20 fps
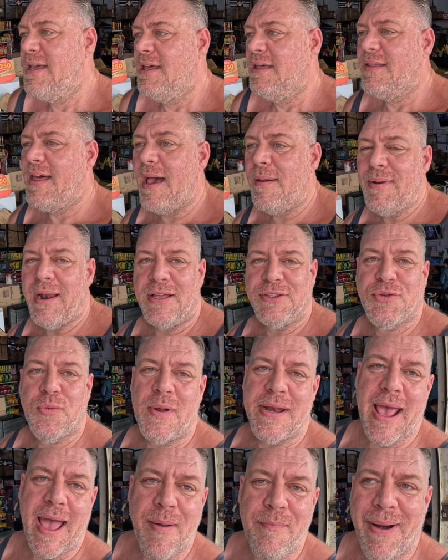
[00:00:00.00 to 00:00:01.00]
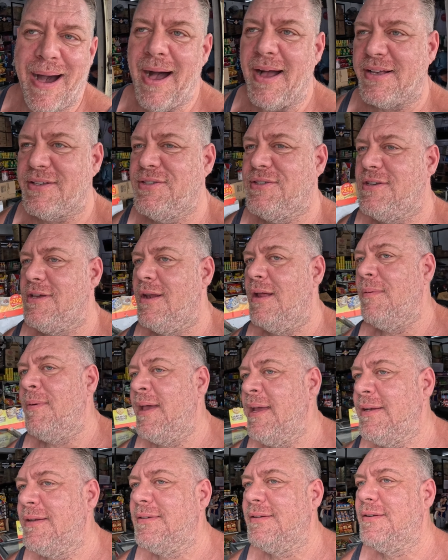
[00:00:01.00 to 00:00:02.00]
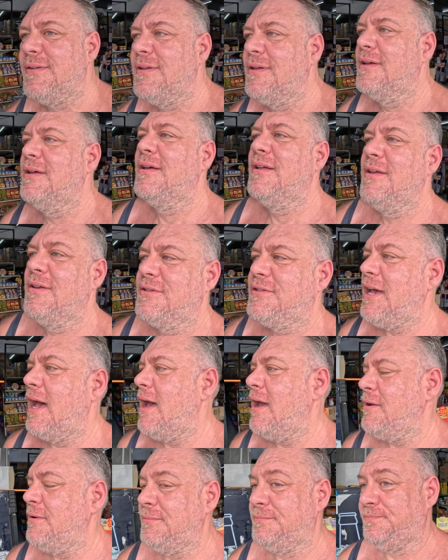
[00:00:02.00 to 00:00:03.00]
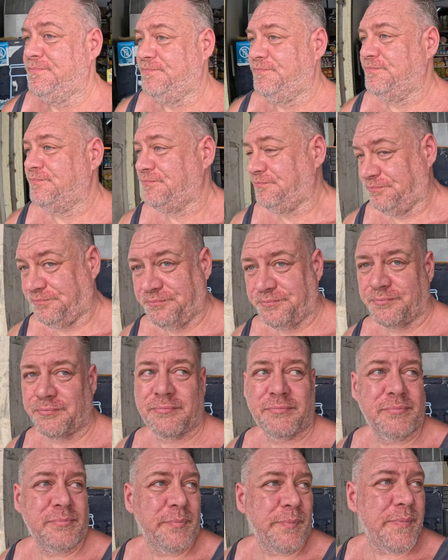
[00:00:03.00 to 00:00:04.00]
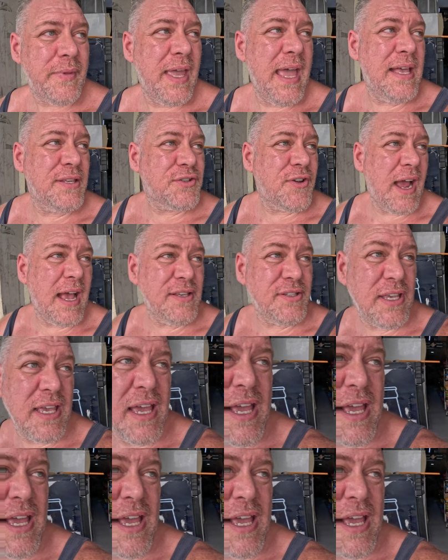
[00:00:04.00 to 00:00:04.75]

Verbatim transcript: they'd be like 28 bucks. You know what I mean? So yeah, it's crazy.